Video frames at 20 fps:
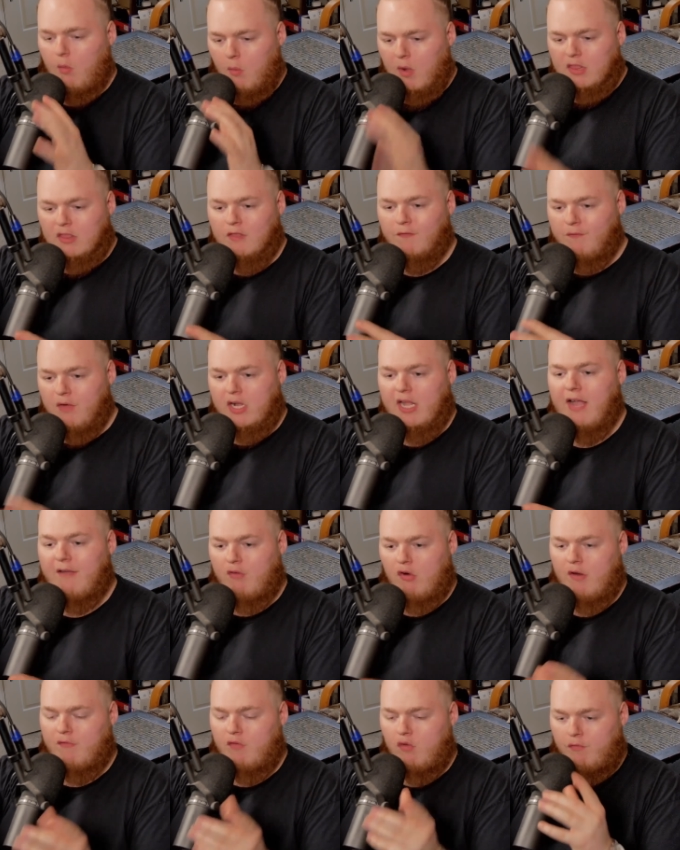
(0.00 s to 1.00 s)
what the fuck
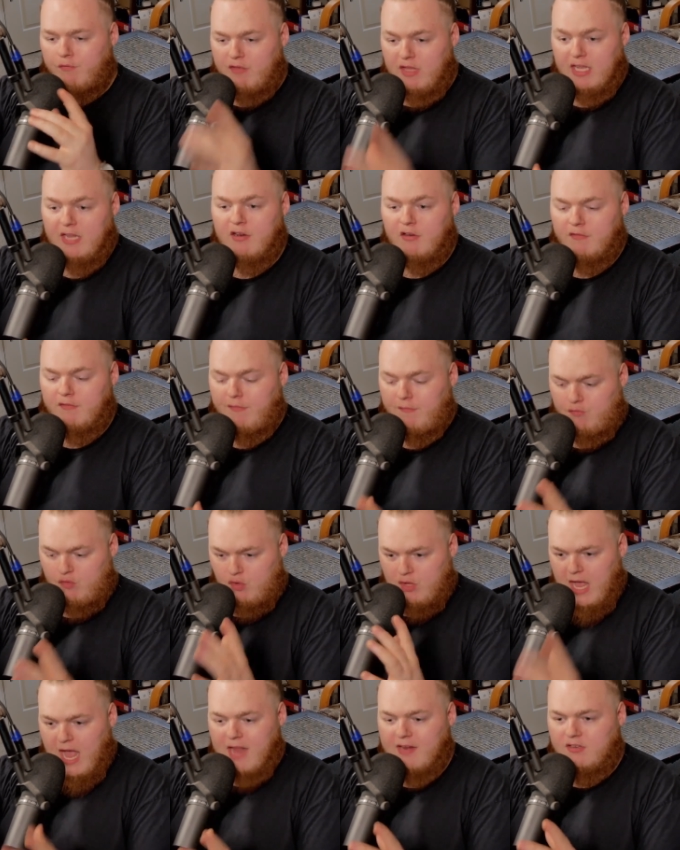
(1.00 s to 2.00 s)
ever, if you've get if
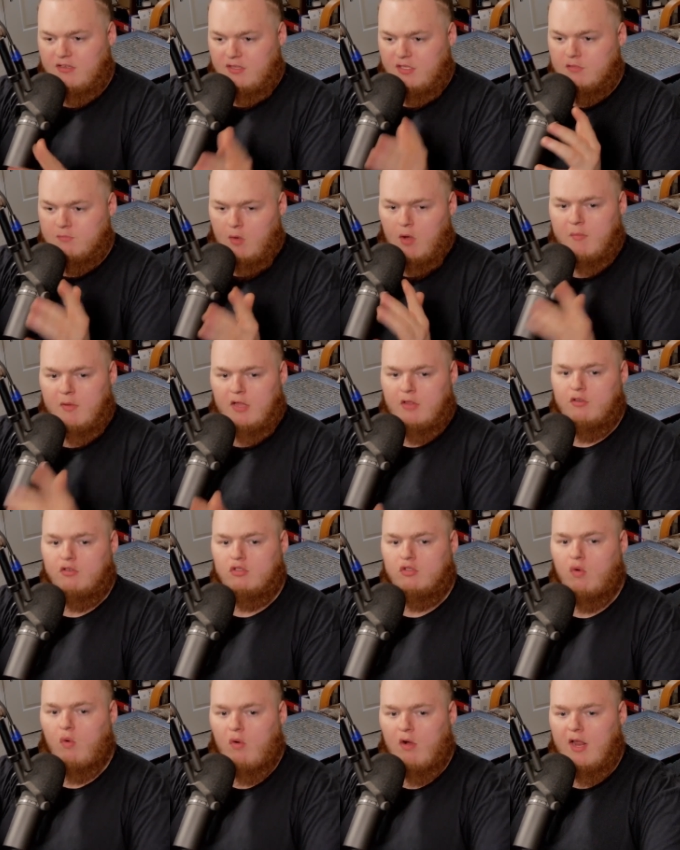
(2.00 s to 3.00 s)
you've gotten to this moment in the
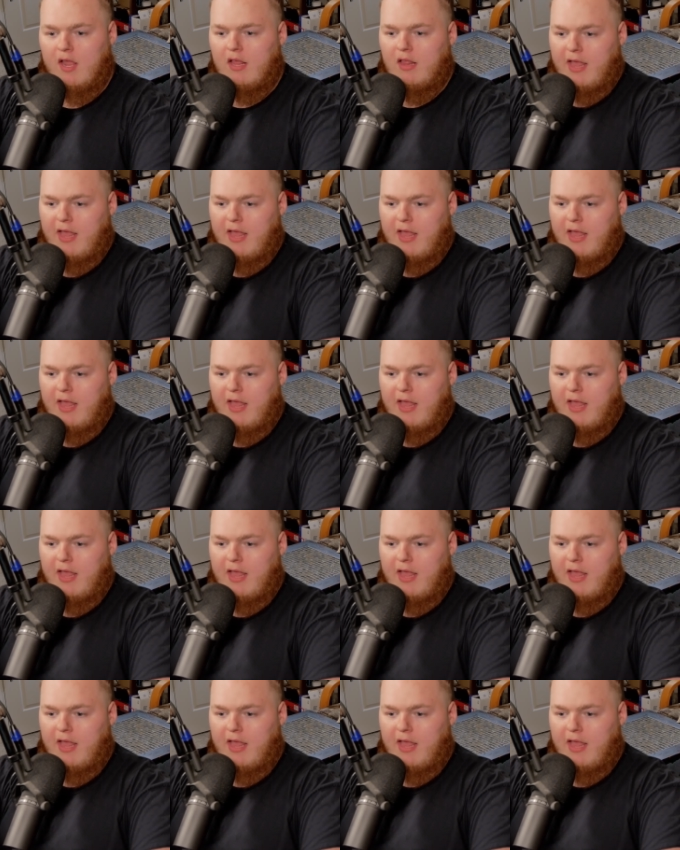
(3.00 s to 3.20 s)
story,